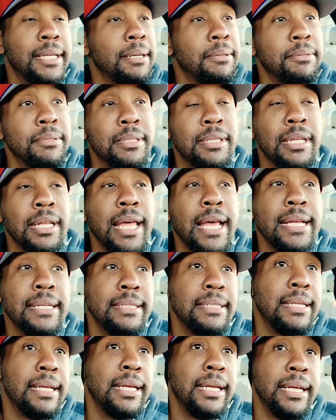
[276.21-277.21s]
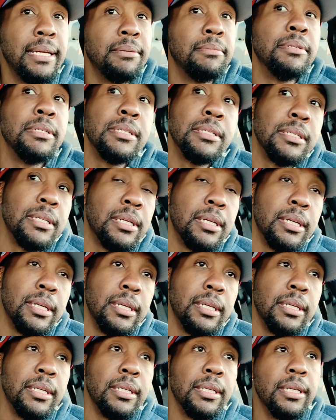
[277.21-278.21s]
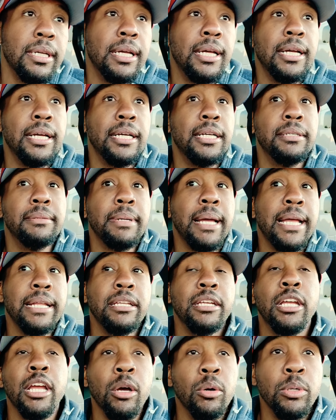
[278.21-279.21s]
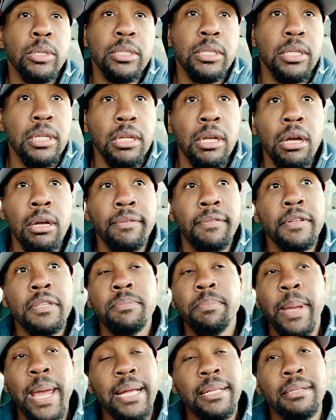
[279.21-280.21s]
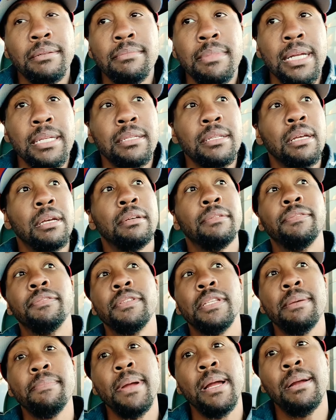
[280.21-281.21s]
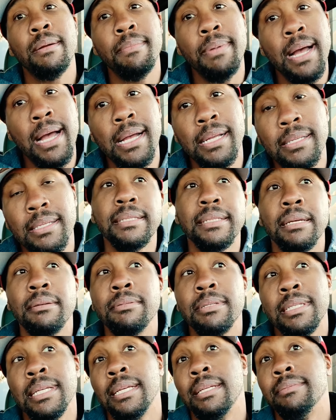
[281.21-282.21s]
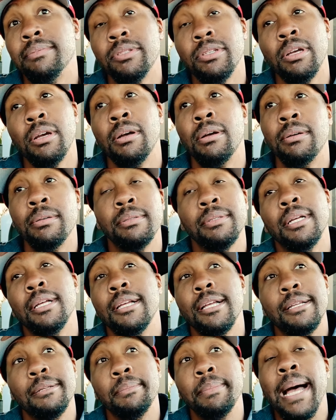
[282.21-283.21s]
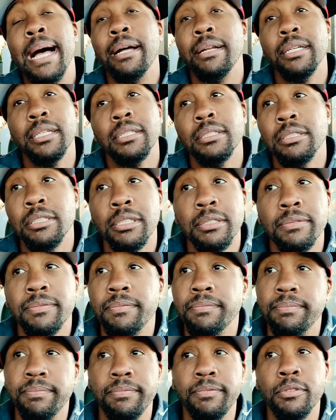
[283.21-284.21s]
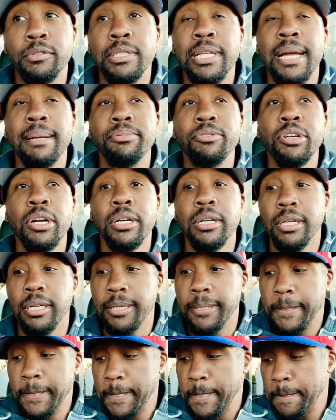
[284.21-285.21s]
That was the last day I had to go into the office, packed up my stuff, said my goodbyes, and that was it. So I'm out here just full-time trucker.